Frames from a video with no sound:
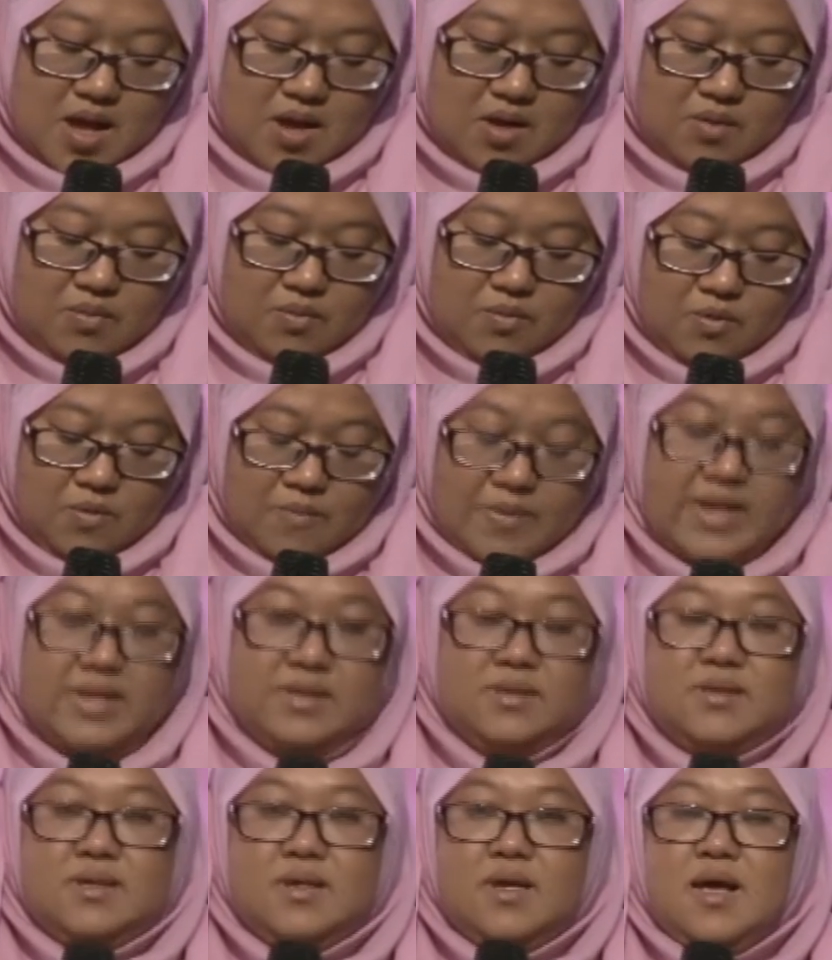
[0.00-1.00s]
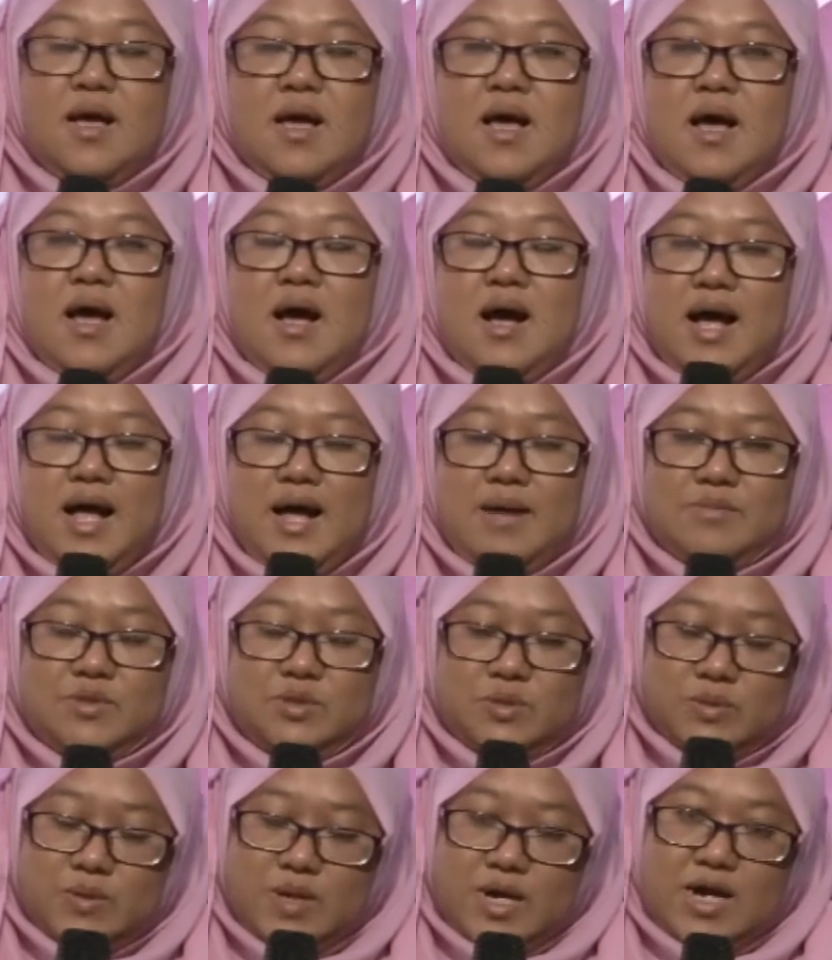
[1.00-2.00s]
Women
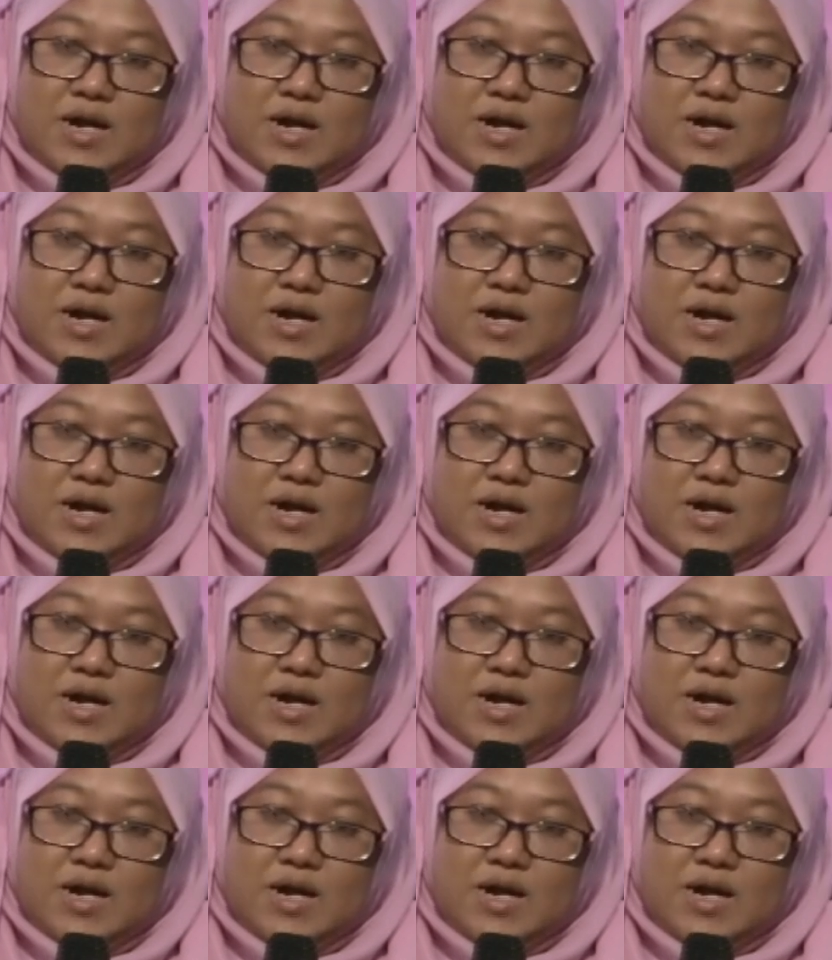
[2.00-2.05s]
come to